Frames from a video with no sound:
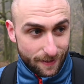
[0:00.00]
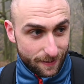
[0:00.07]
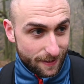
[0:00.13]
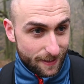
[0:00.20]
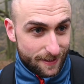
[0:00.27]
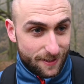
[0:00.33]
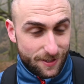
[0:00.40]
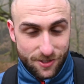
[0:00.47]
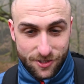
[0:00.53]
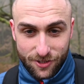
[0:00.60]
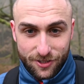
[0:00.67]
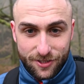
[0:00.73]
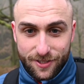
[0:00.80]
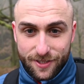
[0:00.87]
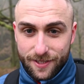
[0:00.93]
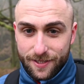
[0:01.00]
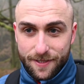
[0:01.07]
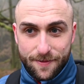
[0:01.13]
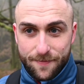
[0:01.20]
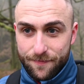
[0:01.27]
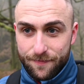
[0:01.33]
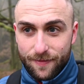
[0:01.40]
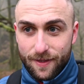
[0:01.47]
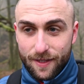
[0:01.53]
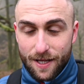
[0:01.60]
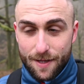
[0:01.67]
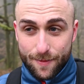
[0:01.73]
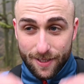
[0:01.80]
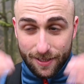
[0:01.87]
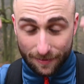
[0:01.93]
This is just, I
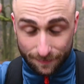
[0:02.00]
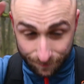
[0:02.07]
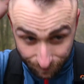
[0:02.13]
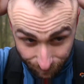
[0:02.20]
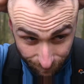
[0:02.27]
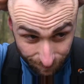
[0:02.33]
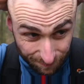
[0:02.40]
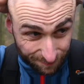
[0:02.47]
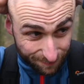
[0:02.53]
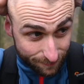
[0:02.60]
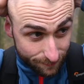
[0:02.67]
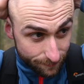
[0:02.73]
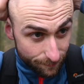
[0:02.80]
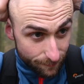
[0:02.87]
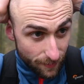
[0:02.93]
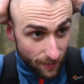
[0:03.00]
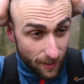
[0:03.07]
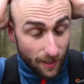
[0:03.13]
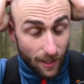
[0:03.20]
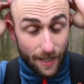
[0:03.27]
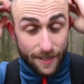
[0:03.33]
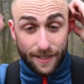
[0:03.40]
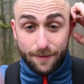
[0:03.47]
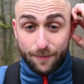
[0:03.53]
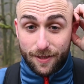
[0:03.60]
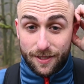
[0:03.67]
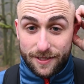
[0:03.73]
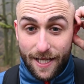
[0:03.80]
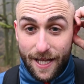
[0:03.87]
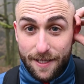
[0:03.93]
mean, I think
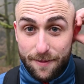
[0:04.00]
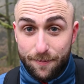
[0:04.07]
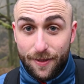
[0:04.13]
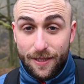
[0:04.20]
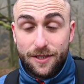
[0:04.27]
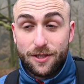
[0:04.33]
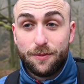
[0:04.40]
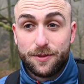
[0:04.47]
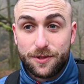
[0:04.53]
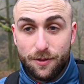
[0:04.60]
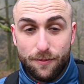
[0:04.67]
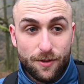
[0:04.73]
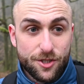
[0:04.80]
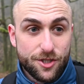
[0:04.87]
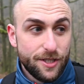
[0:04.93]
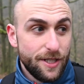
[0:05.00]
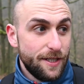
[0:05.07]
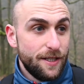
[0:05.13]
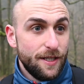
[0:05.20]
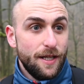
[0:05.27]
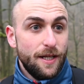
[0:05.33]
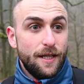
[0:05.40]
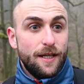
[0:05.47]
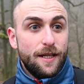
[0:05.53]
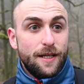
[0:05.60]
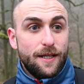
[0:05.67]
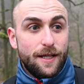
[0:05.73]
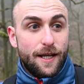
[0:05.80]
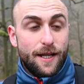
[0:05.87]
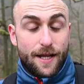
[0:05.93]
because I had built up so much that,
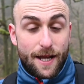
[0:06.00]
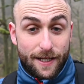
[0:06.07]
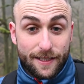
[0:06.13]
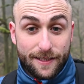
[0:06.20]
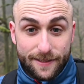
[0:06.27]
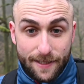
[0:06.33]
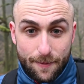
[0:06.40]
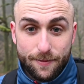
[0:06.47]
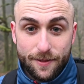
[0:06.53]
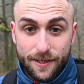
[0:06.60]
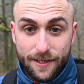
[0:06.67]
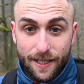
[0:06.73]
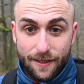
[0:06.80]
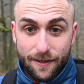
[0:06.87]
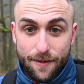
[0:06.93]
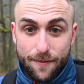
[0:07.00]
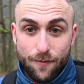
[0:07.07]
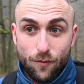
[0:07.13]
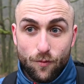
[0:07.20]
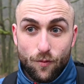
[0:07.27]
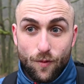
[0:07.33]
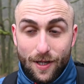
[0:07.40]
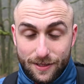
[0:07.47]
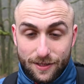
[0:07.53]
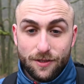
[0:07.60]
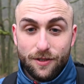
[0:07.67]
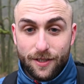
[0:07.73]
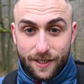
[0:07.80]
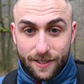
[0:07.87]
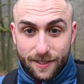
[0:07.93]
and I had accepted that I wasn't
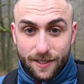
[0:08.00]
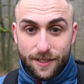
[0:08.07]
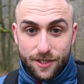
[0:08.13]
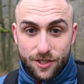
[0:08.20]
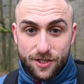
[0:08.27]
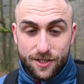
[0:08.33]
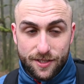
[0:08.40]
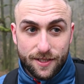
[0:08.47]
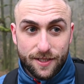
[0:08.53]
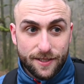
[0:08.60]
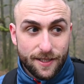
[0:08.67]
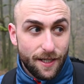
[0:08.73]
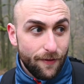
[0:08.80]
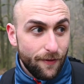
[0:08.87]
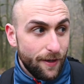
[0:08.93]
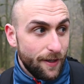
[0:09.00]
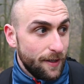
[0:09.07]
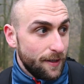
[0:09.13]
going to get conditions in this area.